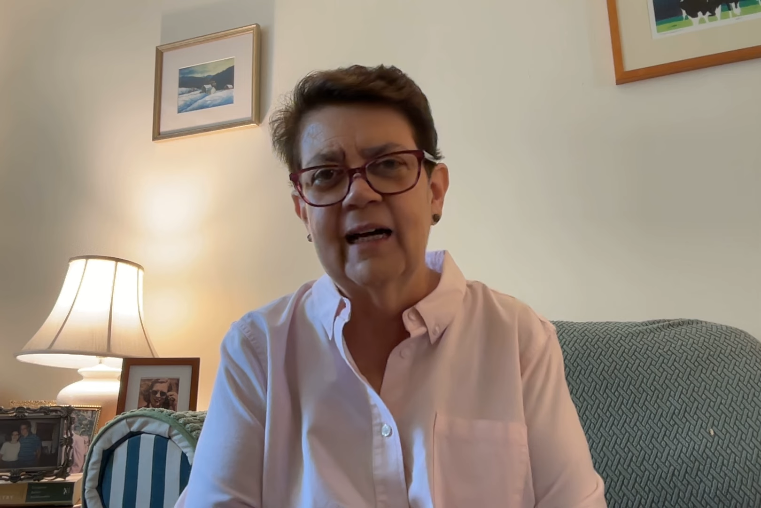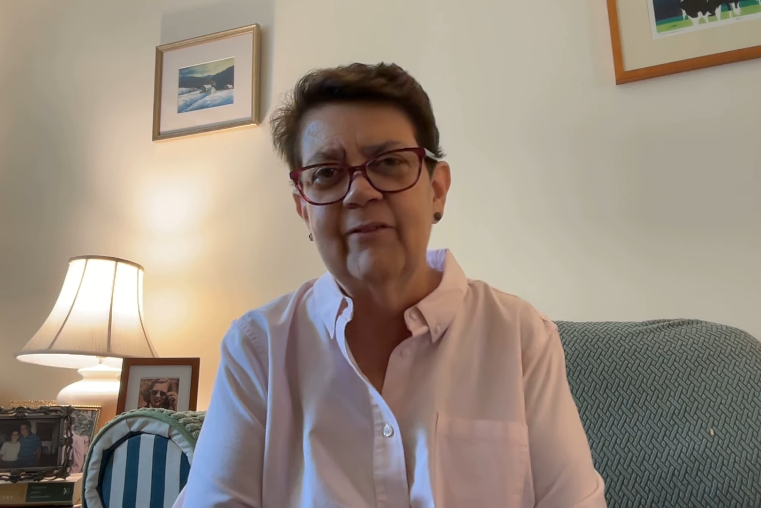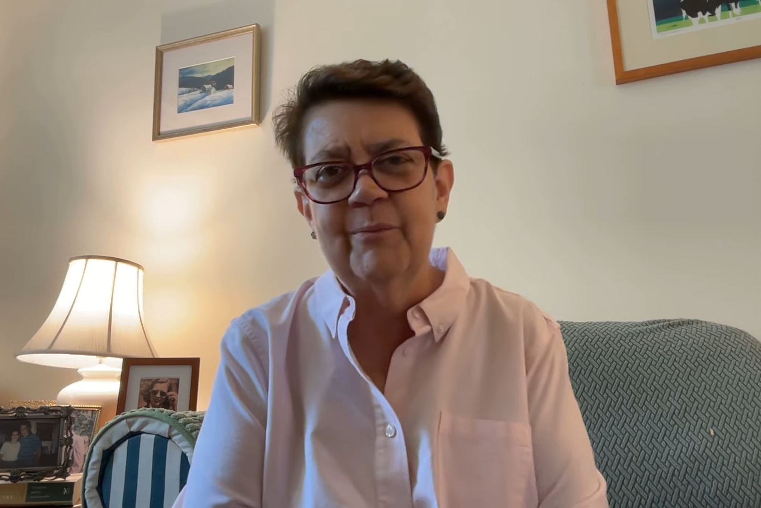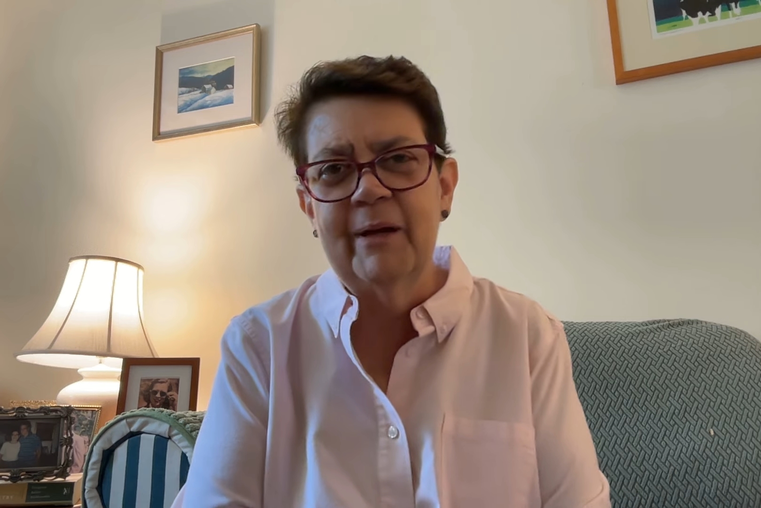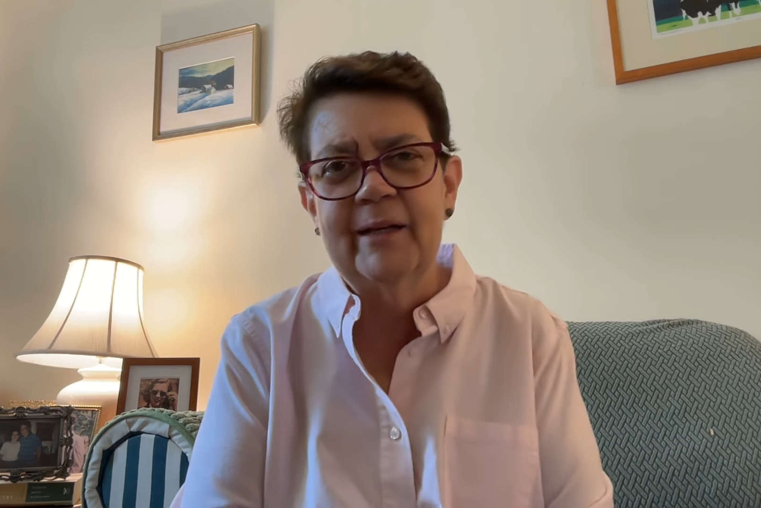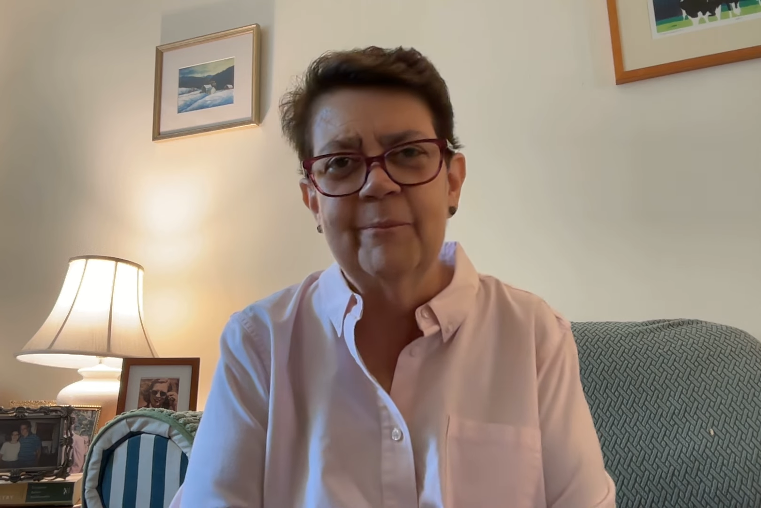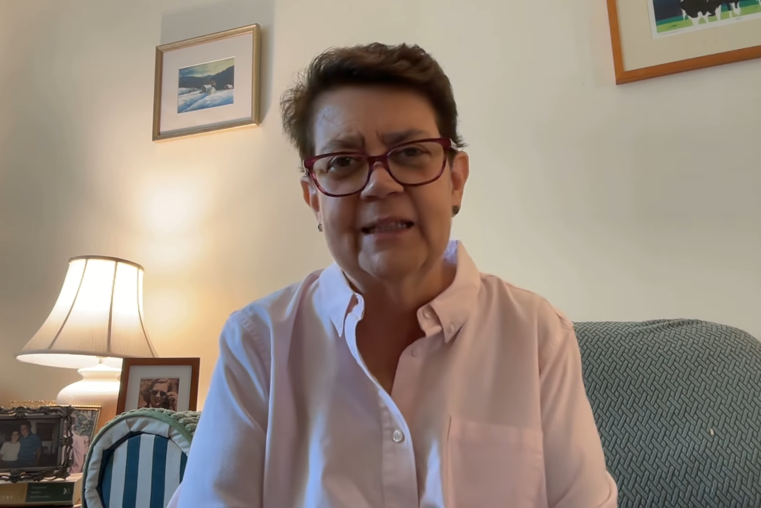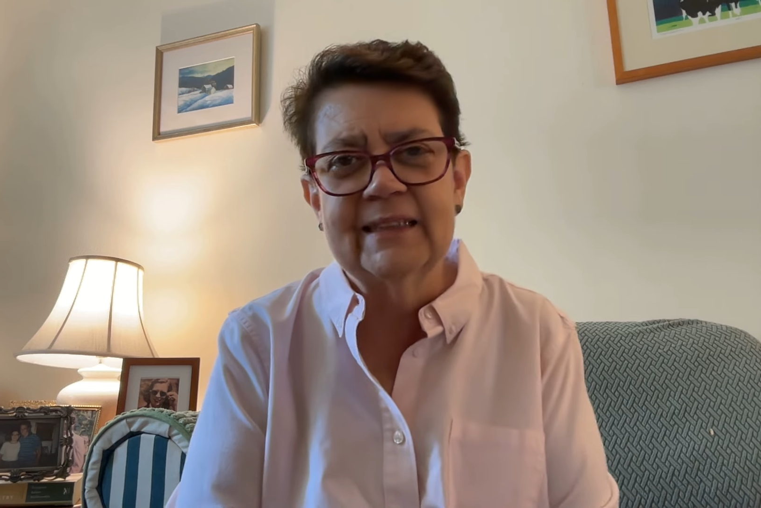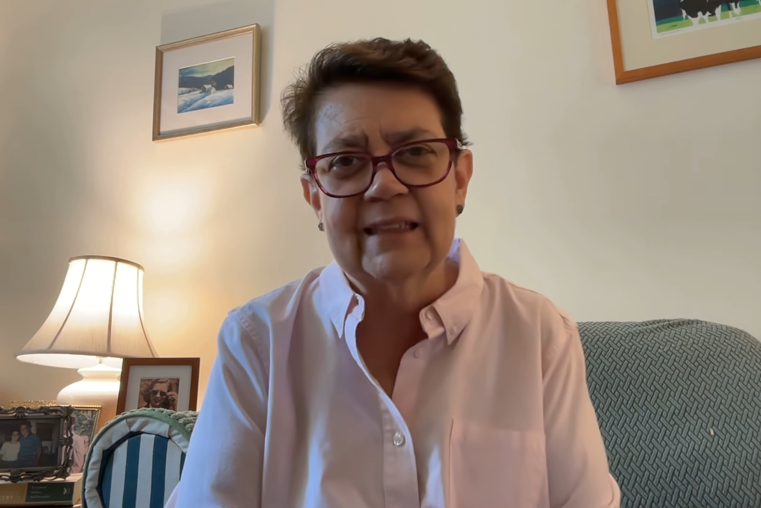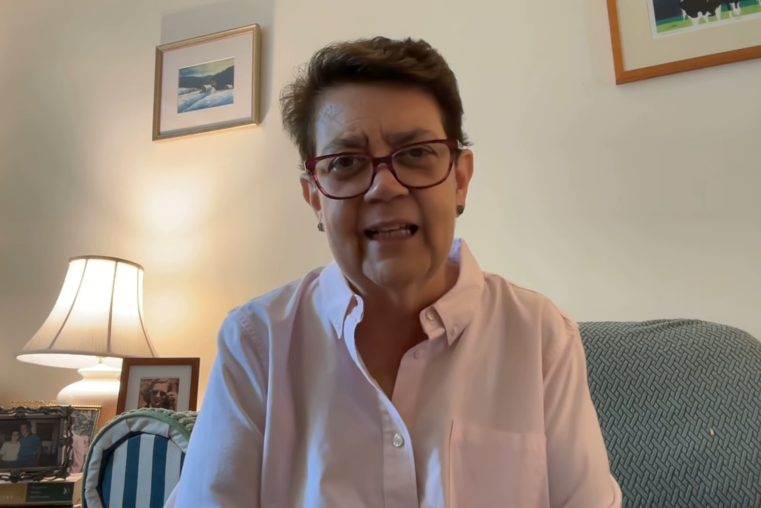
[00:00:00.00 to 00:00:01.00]
haven't made my
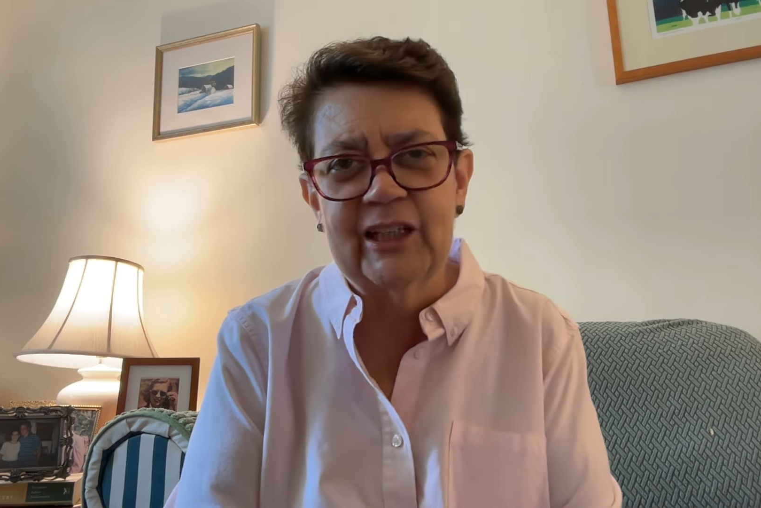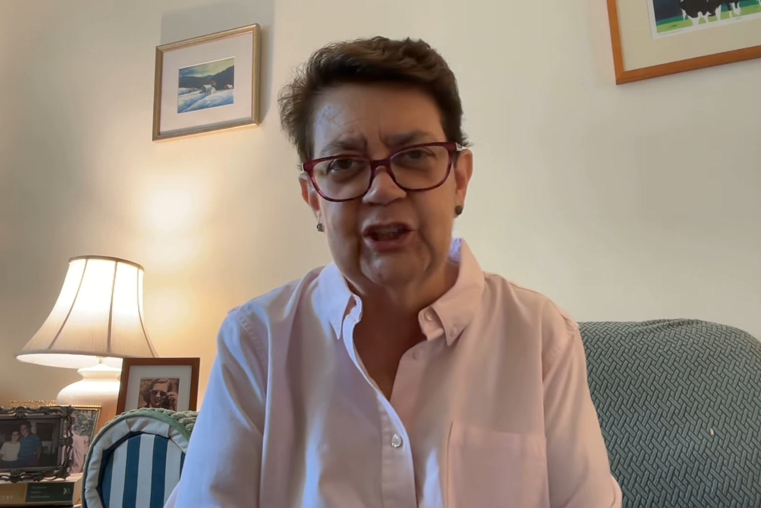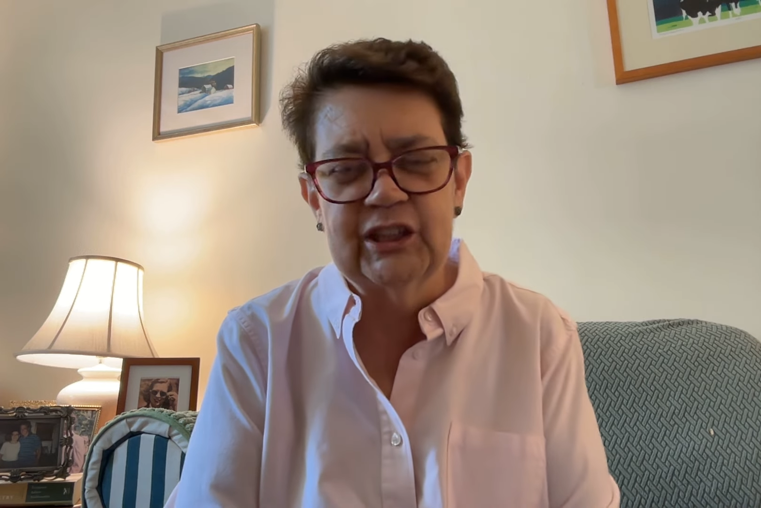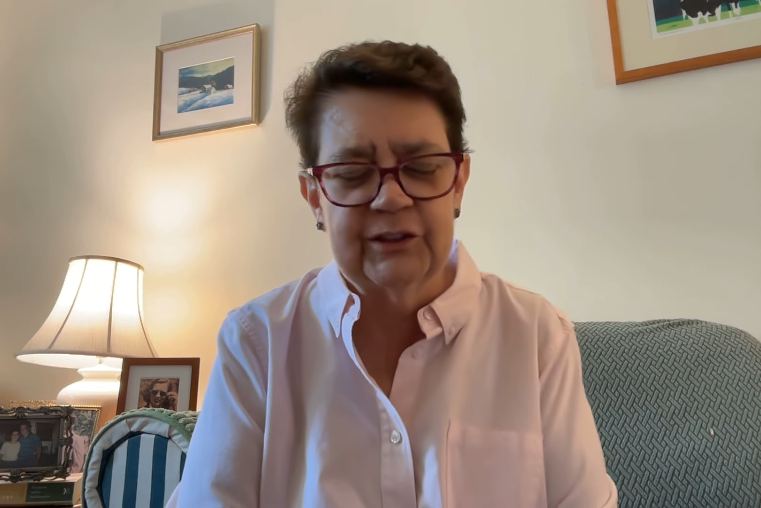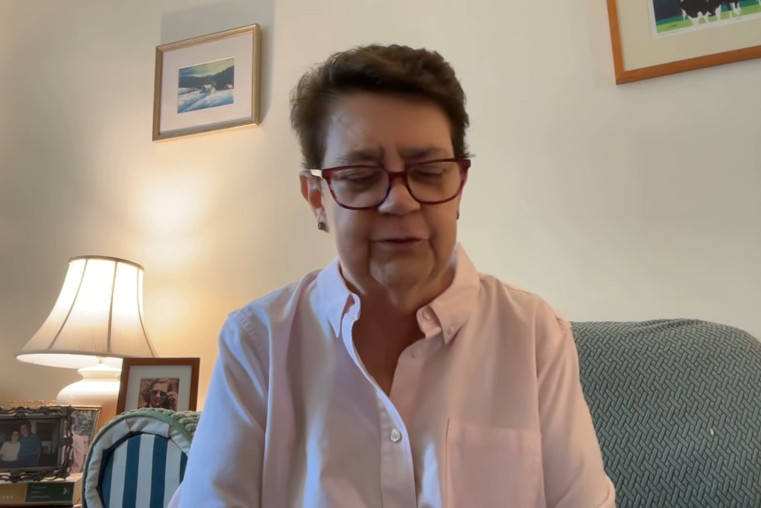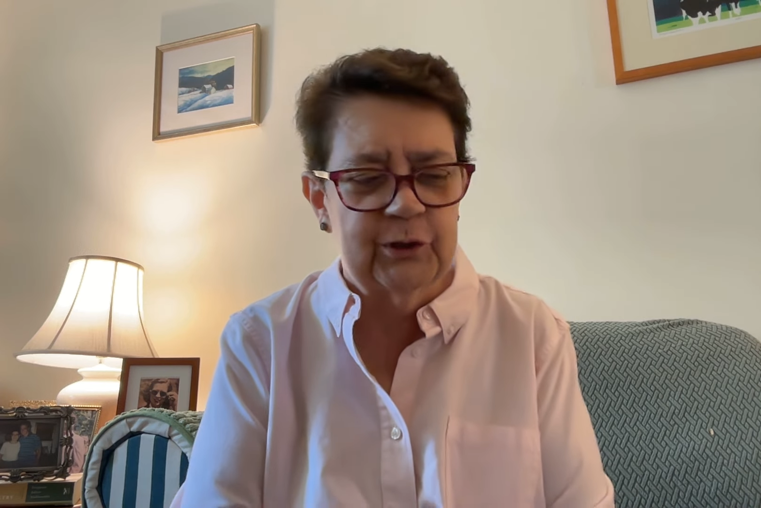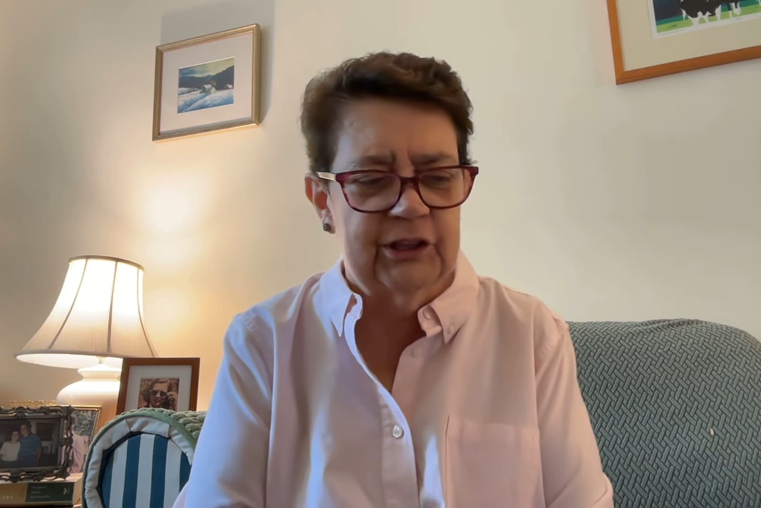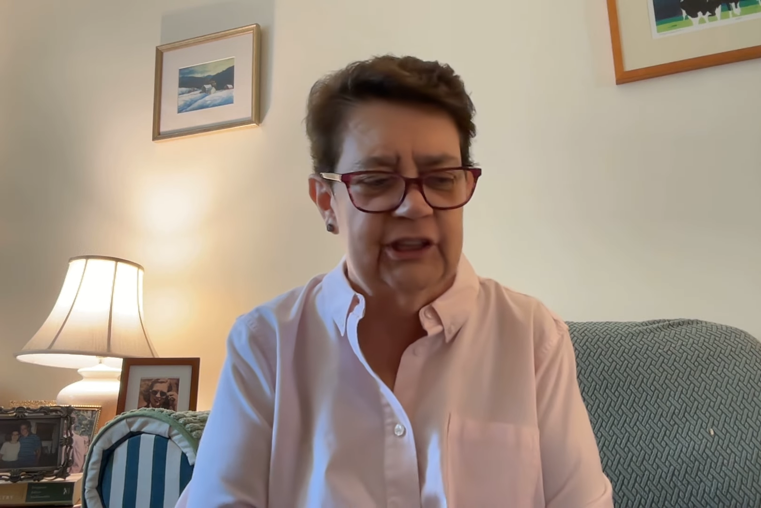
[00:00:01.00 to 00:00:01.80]
selections for